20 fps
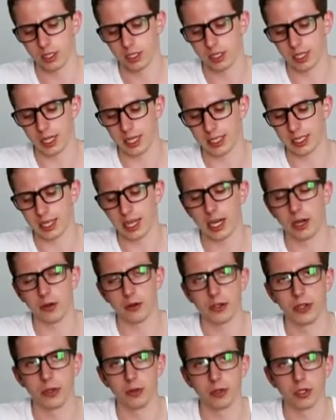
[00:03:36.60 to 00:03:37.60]
decide
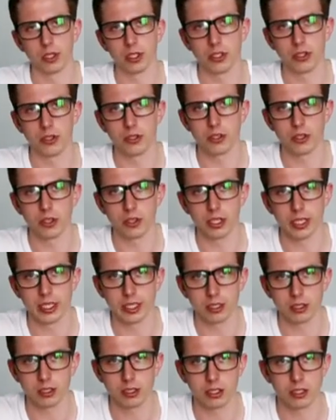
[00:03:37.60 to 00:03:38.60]
how you will use your
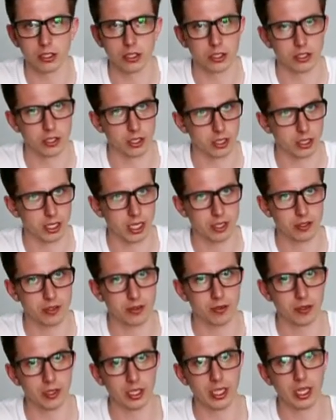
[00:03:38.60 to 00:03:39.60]
needles to
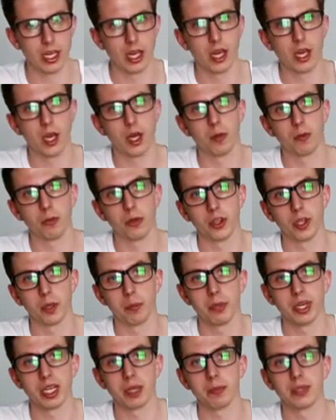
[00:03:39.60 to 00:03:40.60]
successfully put the
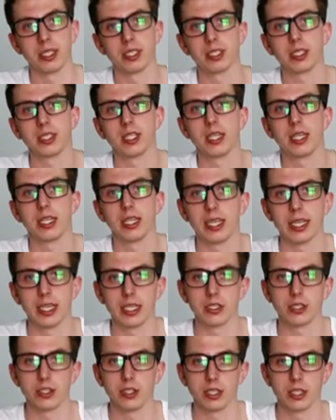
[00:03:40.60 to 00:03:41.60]
pigment
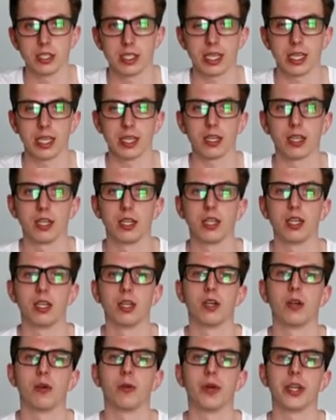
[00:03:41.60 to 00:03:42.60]
into the skin.
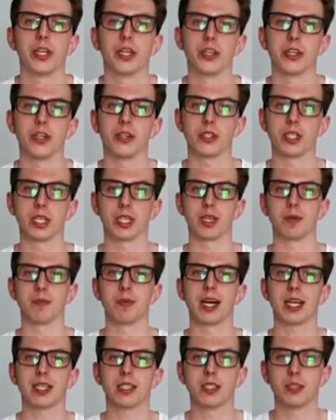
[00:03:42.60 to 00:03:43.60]
When you're using a
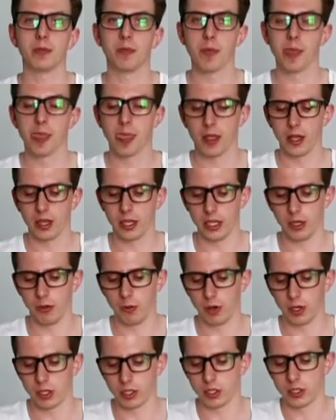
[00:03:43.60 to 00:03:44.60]
magnum, you
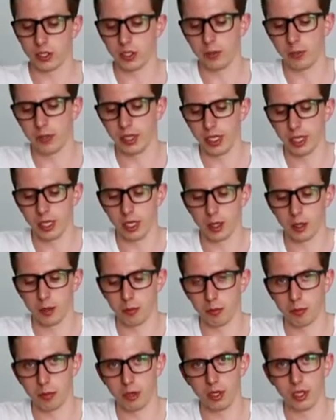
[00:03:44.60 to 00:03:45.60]
want to be
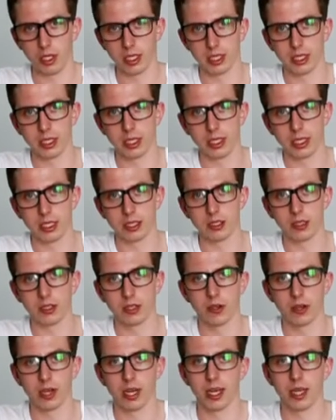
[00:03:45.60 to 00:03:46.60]
pulling the needle,
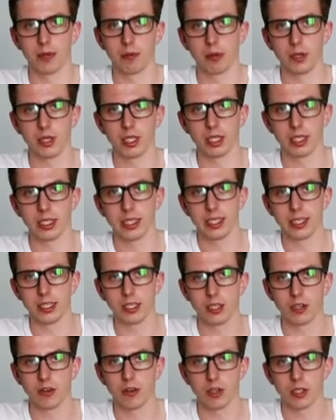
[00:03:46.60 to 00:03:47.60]
okay? Pulling the
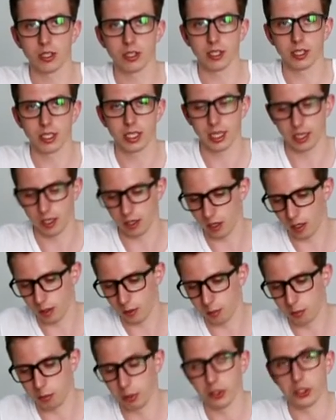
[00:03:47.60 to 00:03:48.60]
needle across the skin,
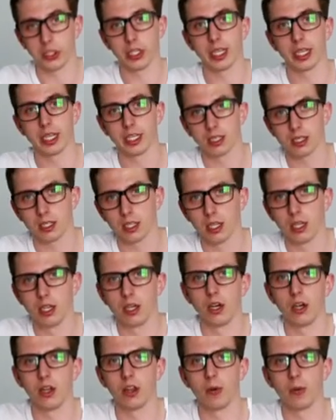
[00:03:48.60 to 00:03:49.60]
not pushing it.
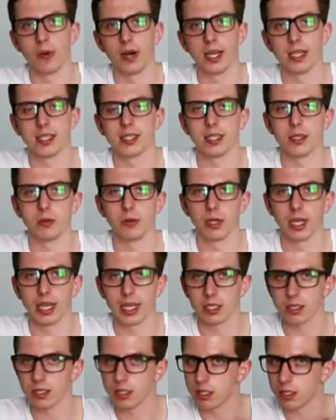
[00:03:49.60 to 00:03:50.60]
Otherwise it will
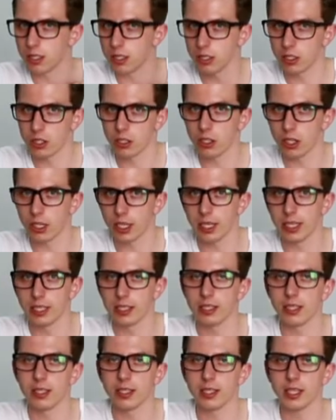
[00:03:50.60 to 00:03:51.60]
get stuck
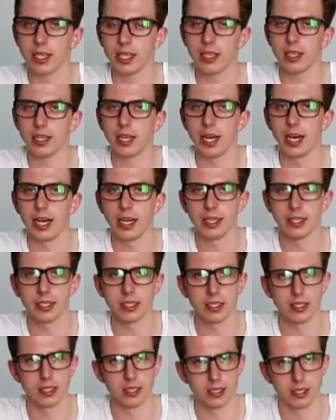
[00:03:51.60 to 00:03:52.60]
into the skin, and
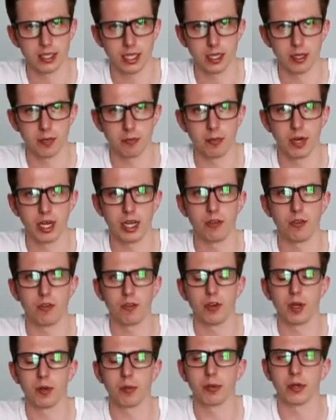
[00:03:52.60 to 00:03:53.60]
the skin might
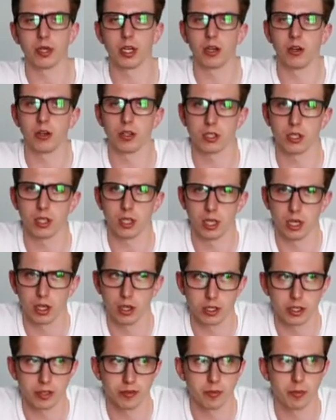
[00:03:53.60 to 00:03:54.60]
rip and cause a
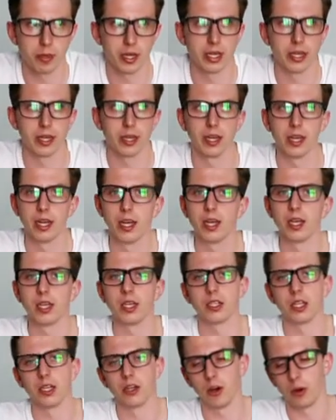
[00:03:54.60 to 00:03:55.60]
lot of pain.
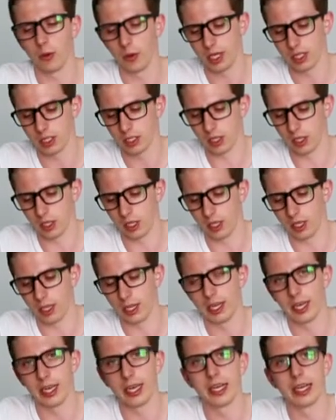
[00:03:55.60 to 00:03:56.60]
And always
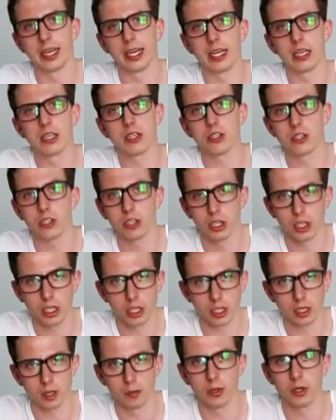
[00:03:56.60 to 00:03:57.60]
colour in a
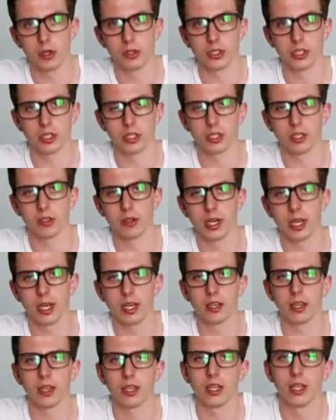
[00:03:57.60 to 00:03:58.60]
circular motion,
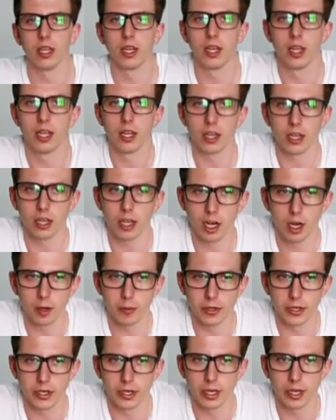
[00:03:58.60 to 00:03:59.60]
okay? The
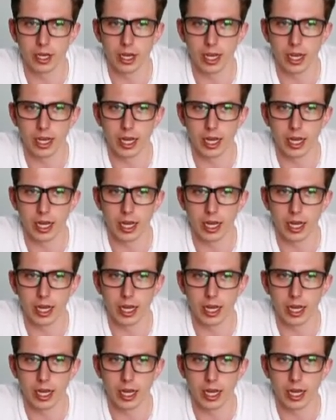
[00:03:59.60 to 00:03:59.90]
common